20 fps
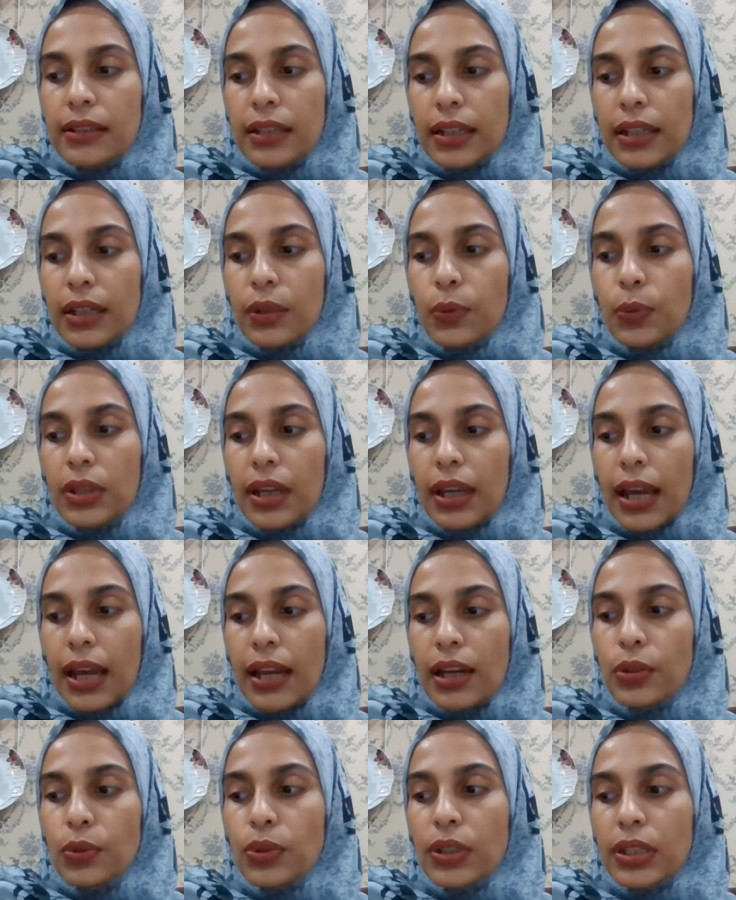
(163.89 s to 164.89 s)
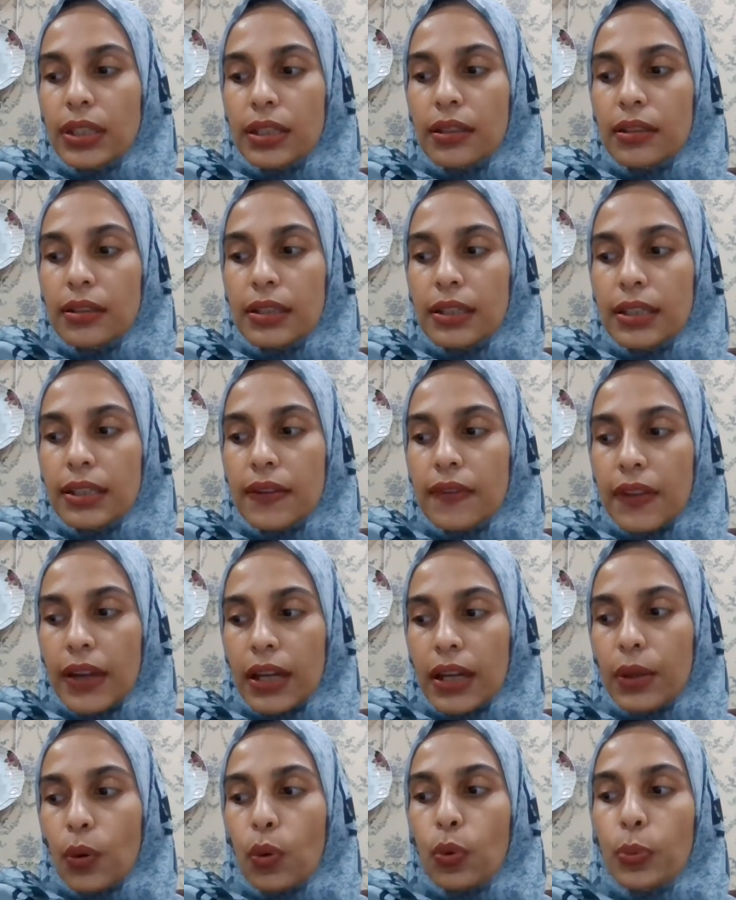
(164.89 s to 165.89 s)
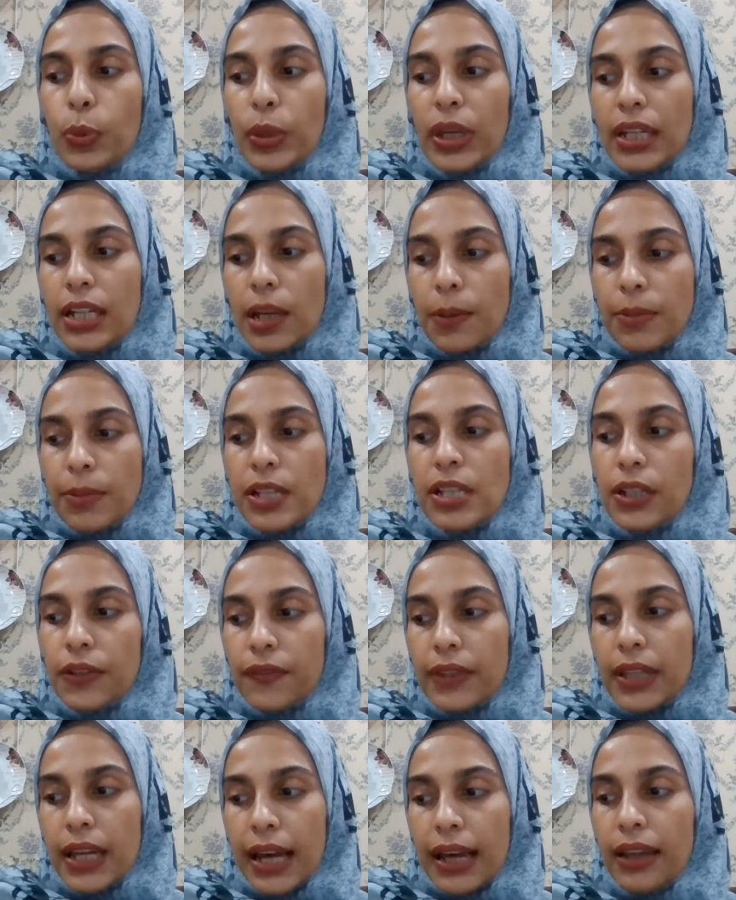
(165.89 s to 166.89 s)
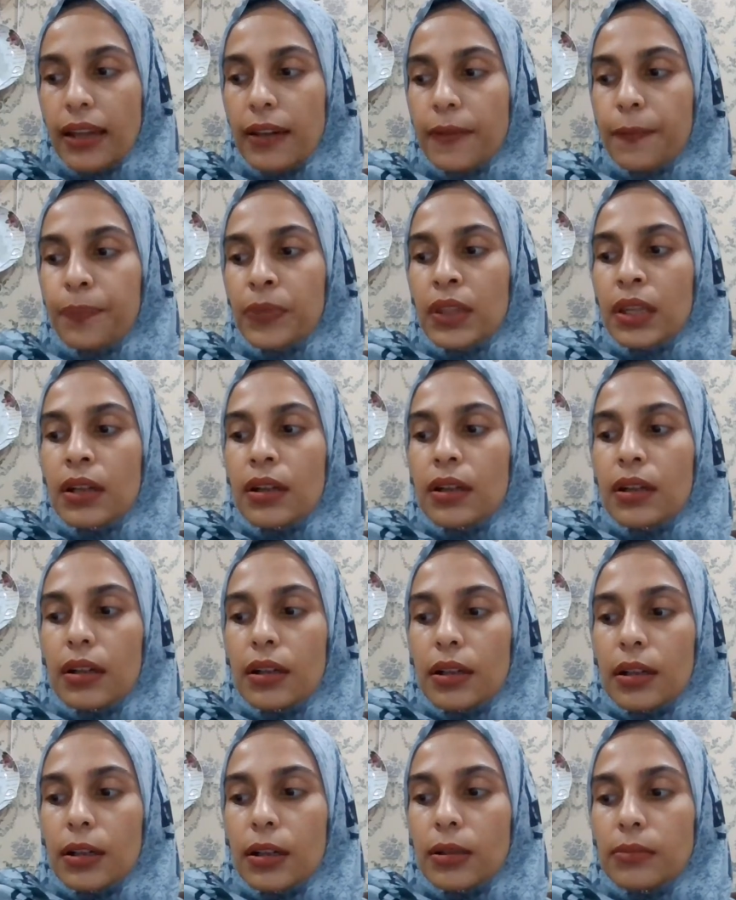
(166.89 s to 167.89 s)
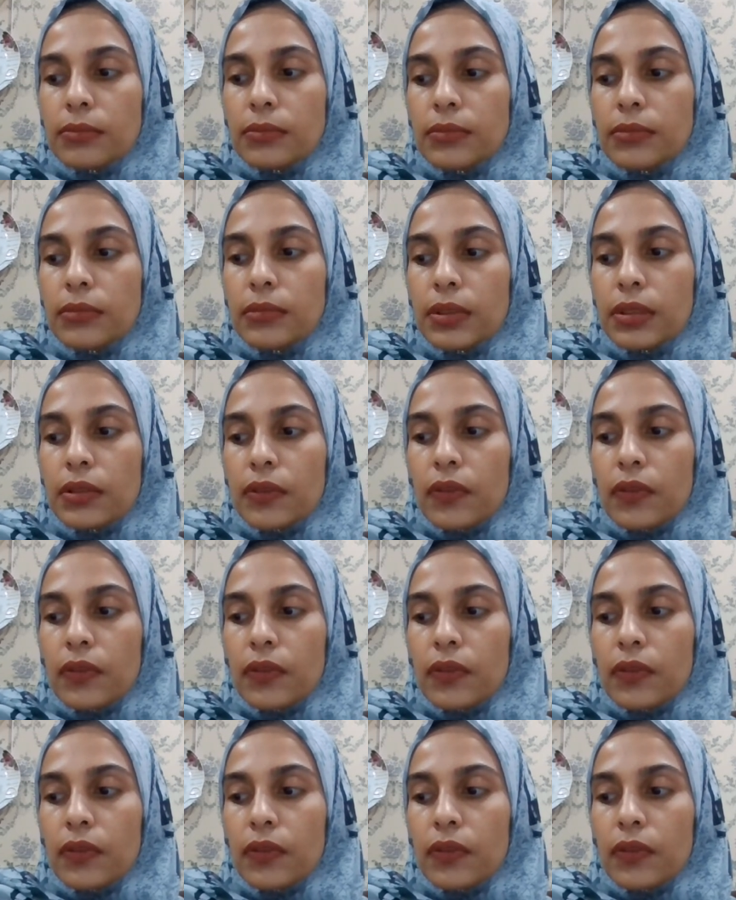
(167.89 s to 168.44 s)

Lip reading: Yeah, we can look here that, or we can observe that um,